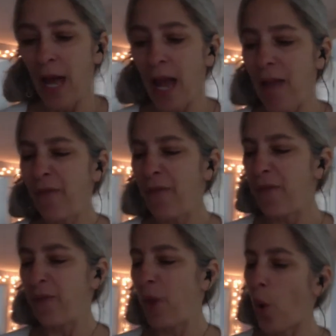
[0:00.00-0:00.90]
And
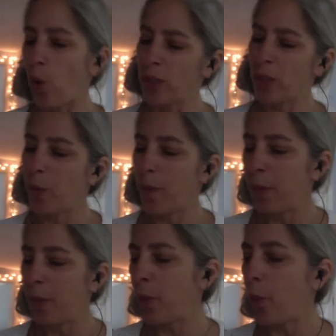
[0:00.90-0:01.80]
the oldest
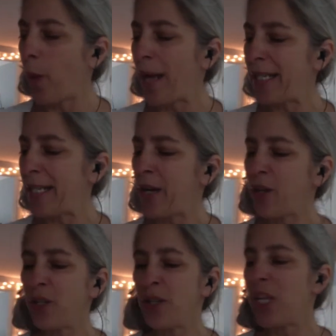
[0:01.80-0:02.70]
woman with the whitest hair
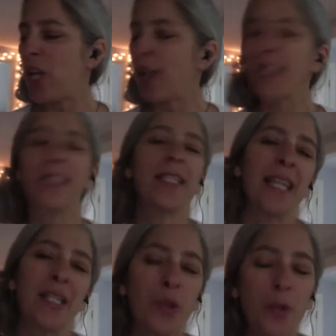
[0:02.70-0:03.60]
to the youngest
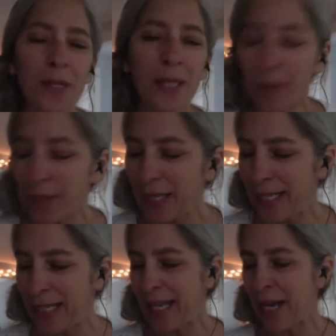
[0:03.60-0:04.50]
kids who still
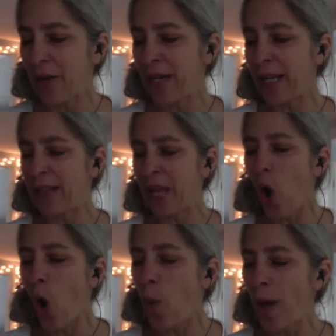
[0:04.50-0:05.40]
needed carrying, they
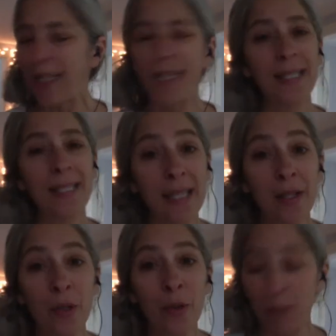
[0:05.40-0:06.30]
all wanted to see the
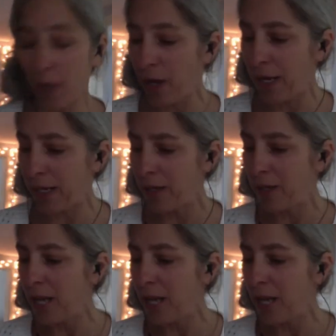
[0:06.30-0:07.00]
new sign,